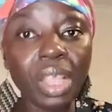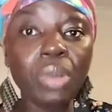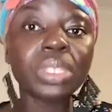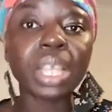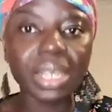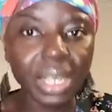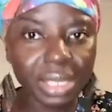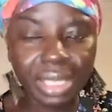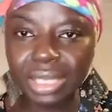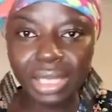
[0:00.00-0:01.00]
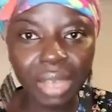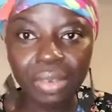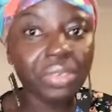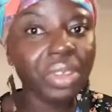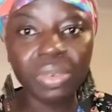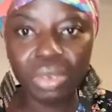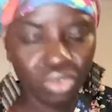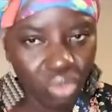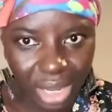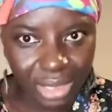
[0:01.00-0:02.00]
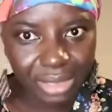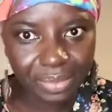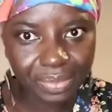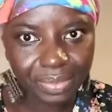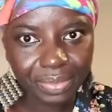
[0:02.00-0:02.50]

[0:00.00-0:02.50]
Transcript: Na okuta nkrata sister wonwene ho twice.